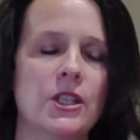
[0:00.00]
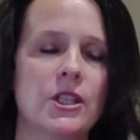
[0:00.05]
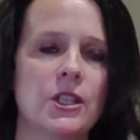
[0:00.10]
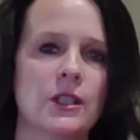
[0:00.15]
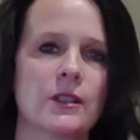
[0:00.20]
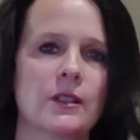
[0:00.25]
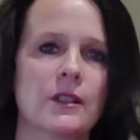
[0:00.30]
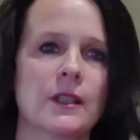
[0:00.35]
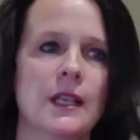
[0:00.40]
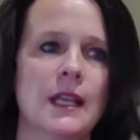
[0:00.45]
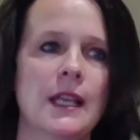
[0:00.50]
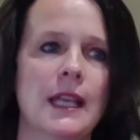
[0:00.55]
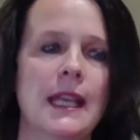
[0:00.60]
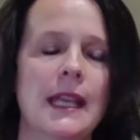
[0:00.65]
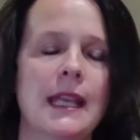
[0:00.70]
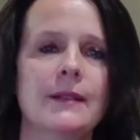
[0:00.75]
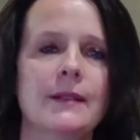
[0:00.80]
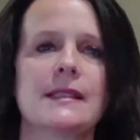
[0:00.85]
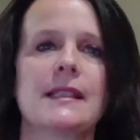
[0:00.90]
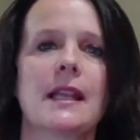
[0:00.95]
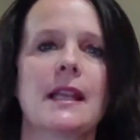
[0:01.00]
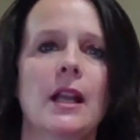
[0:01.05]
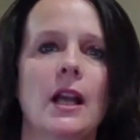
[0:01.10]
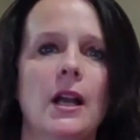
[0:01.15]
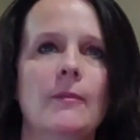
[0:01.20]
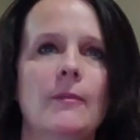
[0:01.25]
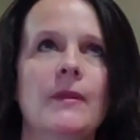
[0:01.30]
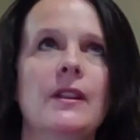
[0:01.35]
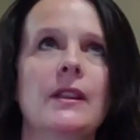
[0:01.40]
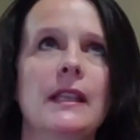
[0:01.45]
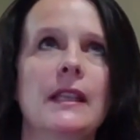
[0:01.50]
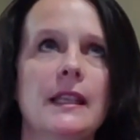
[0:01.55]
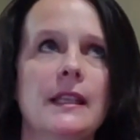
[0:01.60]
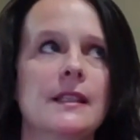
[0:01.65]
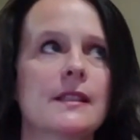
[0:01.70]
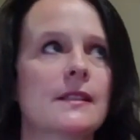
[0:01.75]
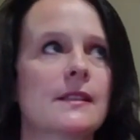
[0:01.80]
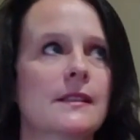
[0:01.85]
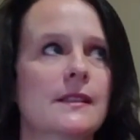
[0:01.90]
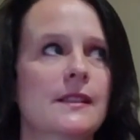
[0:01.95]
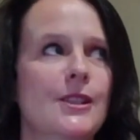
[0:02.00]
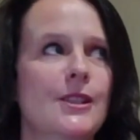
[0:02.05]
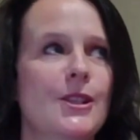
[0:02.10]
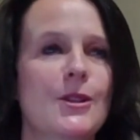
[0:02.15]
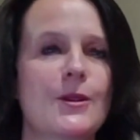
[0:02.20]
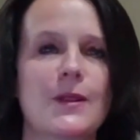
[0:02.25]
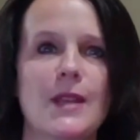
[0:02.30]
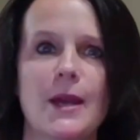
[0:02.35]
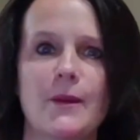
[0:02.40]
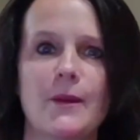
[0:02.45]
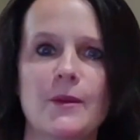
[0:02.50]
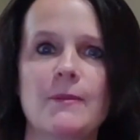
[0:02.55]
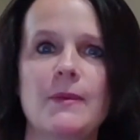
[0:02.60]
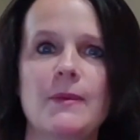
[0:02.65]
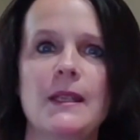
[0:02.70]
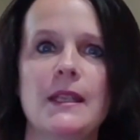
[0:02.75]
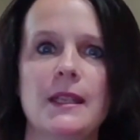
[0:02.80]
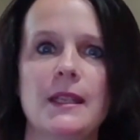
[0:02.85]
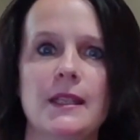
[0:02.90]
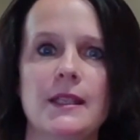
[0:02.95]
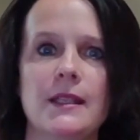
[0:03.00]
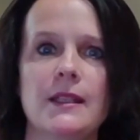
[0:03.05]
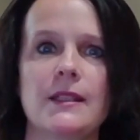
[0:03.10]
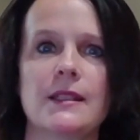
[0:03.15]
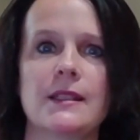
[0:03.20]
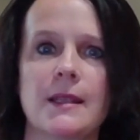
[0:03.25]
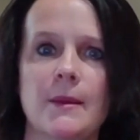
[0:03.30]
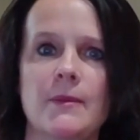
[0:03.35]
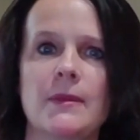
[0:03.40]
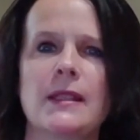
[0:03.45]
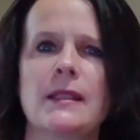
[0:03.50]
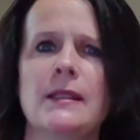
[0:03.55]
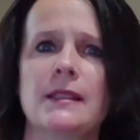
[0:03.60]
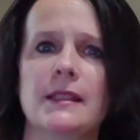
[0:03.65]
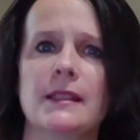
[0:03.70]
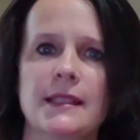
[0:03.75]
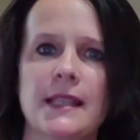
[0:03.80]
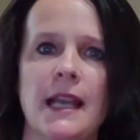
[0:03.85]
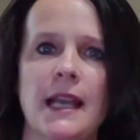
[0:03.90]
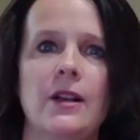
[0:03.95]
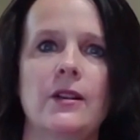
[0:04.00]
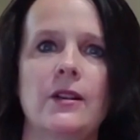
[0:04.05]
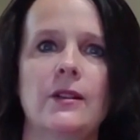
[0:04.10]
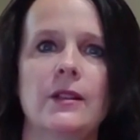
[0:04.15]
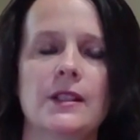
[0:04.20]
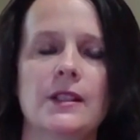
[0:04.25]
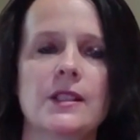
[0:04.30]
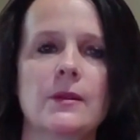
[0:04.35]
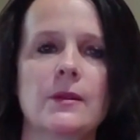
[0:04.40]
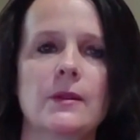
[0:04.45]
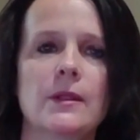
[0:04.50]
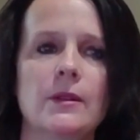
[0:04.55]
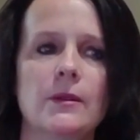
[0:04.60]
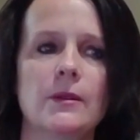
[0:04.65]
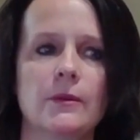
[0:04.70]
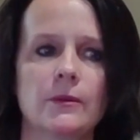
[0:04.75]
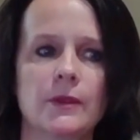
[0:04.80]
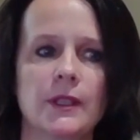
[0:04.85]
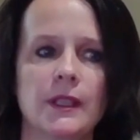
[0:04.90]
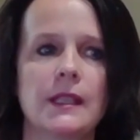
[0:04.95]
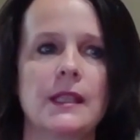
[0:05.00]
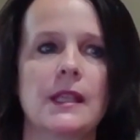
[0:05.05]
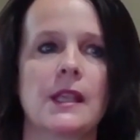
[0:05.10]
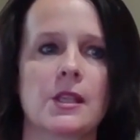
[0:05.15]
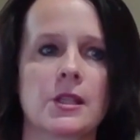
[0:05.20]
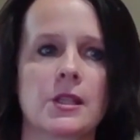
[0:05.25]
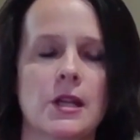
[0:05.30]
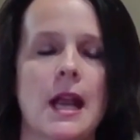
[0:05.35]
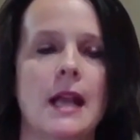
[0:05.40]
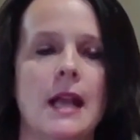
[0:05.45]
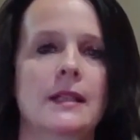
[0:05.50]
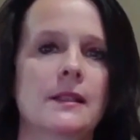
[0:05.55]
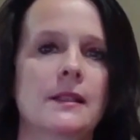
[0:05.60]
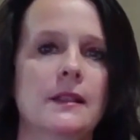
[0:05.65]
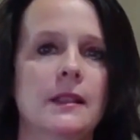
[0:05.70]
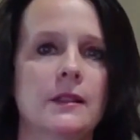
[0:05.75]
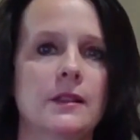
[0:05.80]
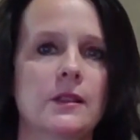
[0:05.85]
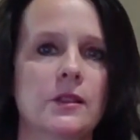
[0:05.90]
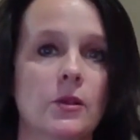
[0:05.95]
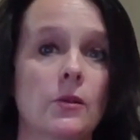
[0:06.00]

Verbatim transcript: feature. We said, Malias, you know, that would be something to tell. And so we really extracted the